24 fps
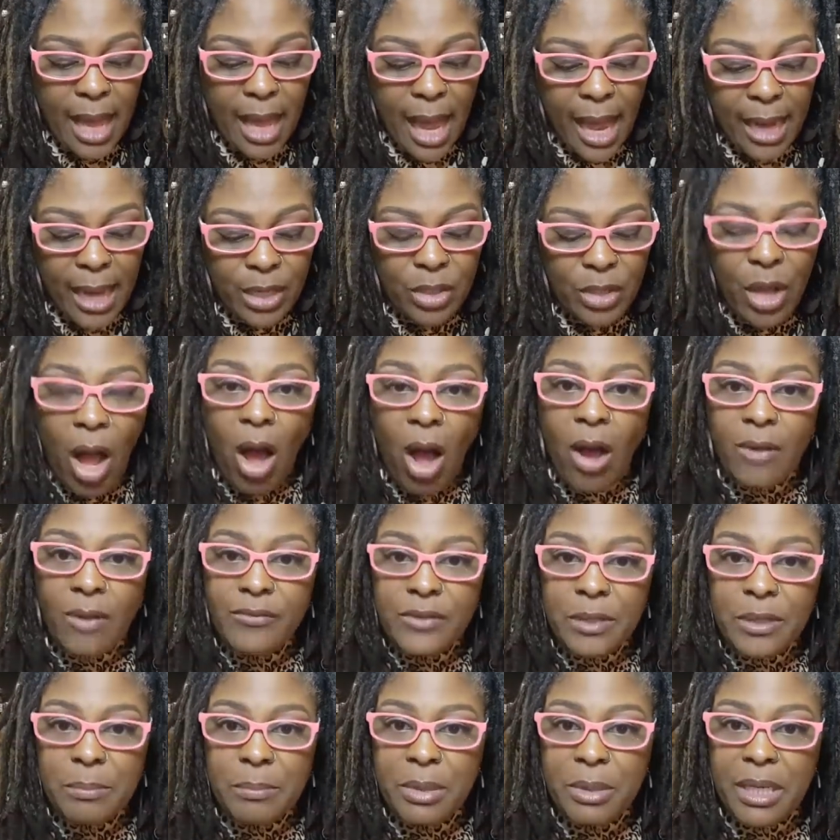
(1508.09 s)
I
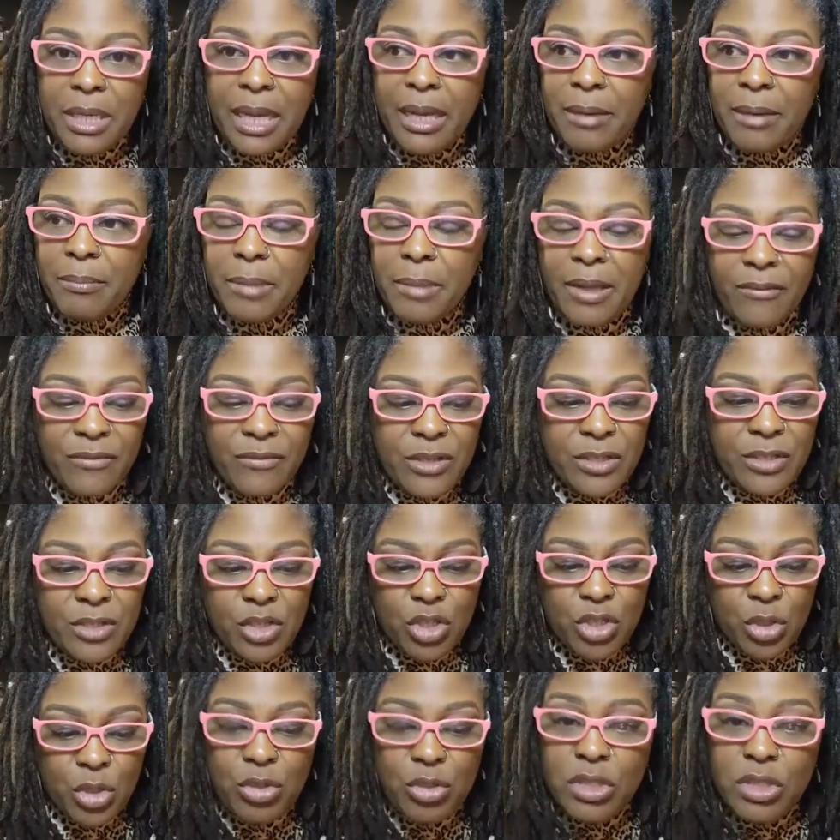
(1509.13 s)
often put a, if it's
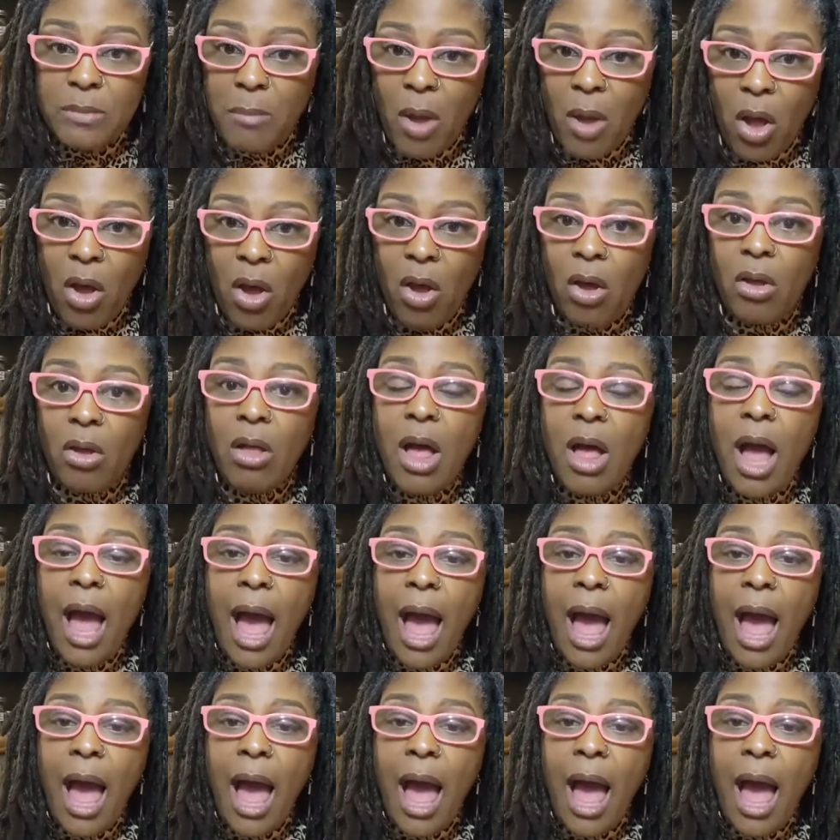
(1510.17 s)
too small,